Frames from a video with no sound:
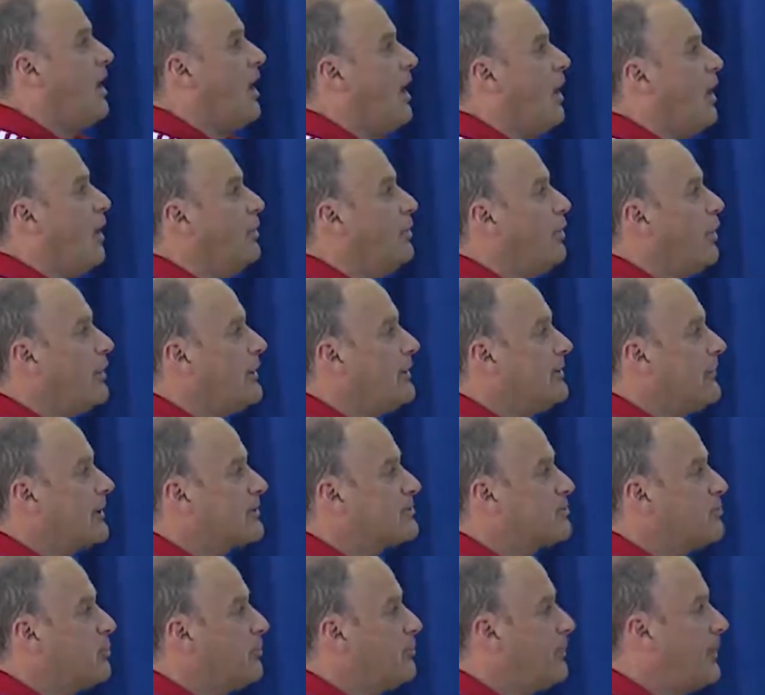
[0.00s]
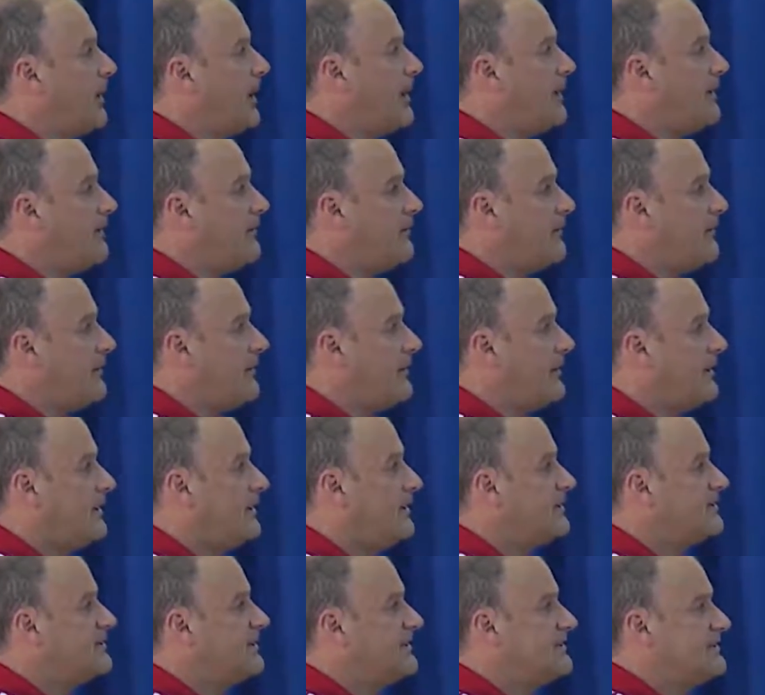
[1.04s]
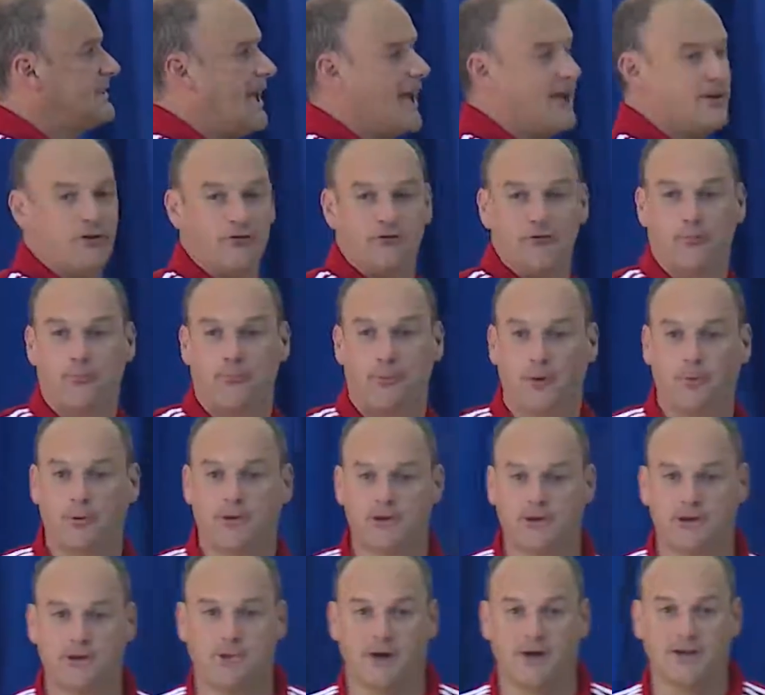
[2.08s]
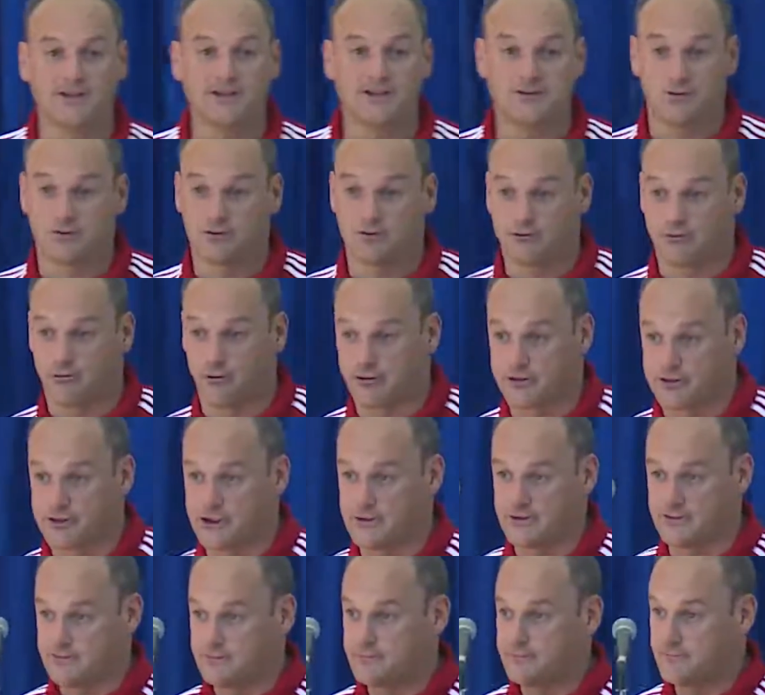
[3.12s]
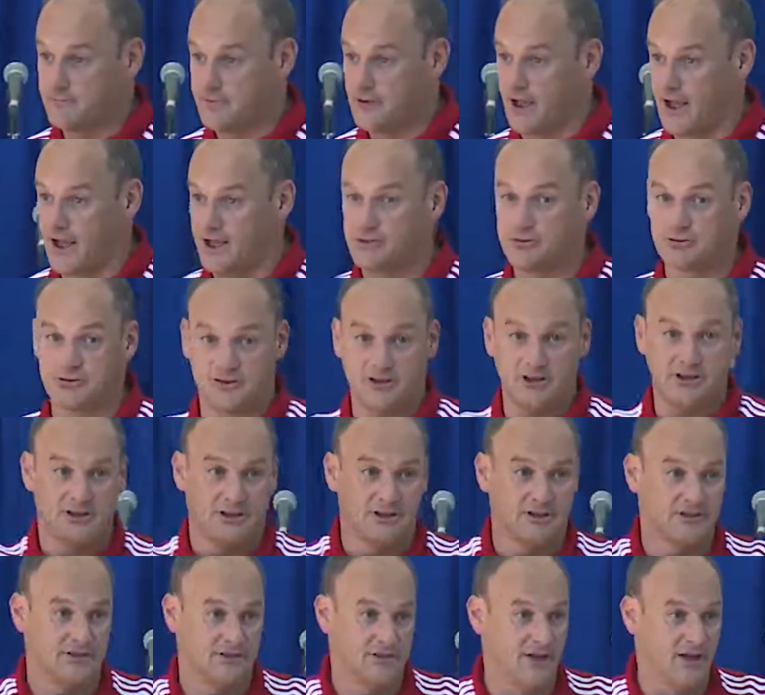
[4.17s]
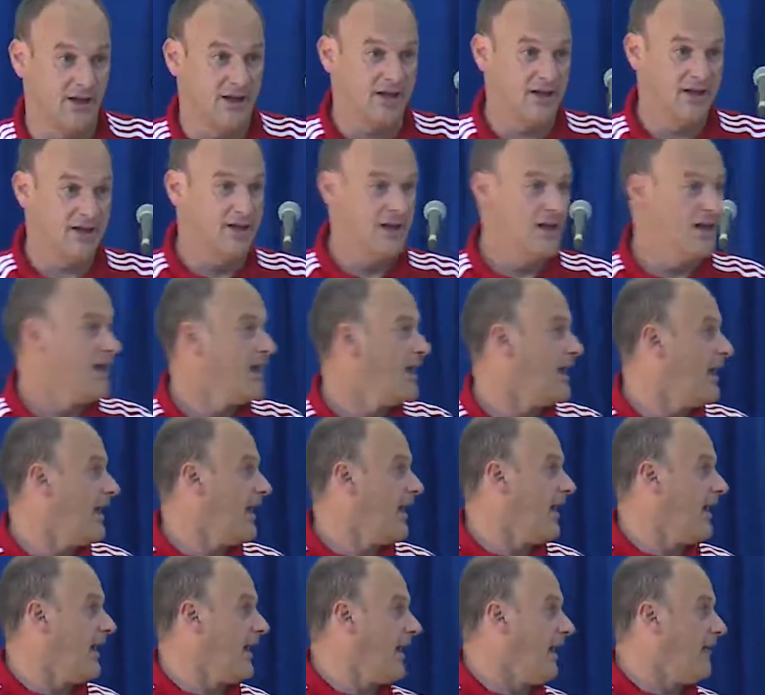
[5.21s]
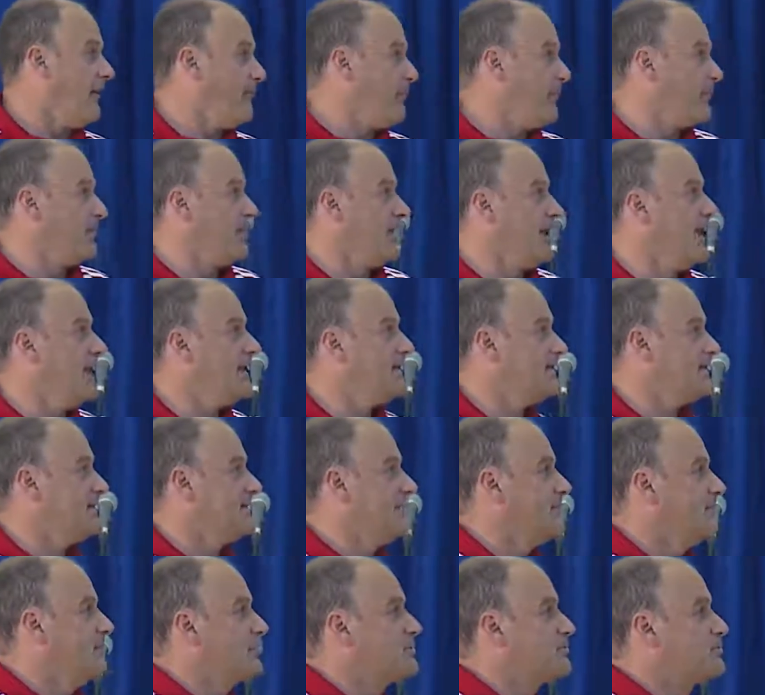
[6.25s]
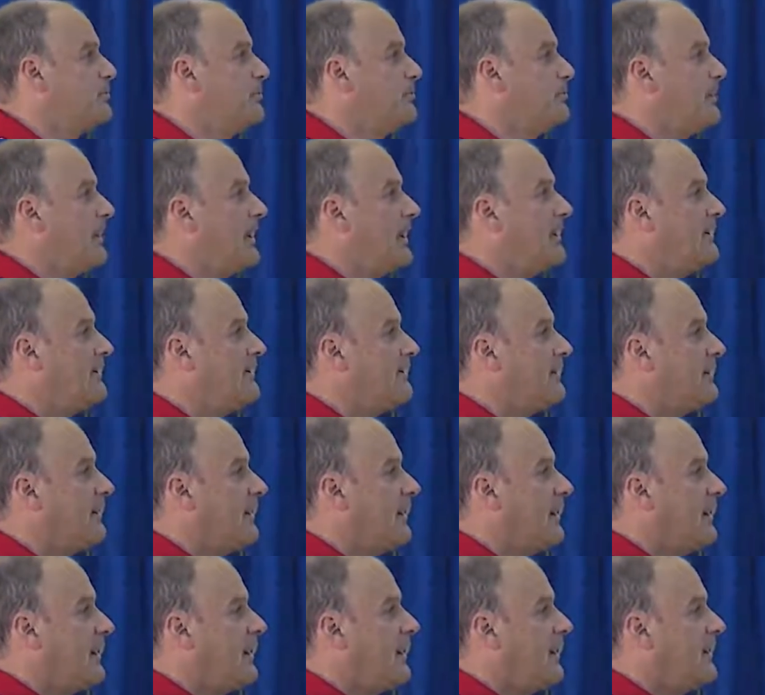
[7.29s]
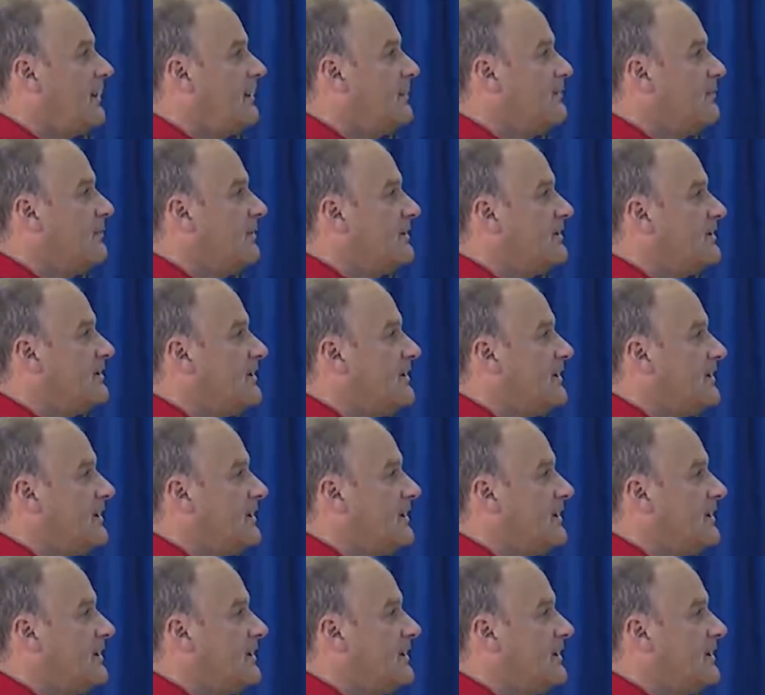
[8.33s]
An early mature player, he is at the end of the puberty when he is under 14. Yeah, and you see this. Yeah? But a late mature player, he will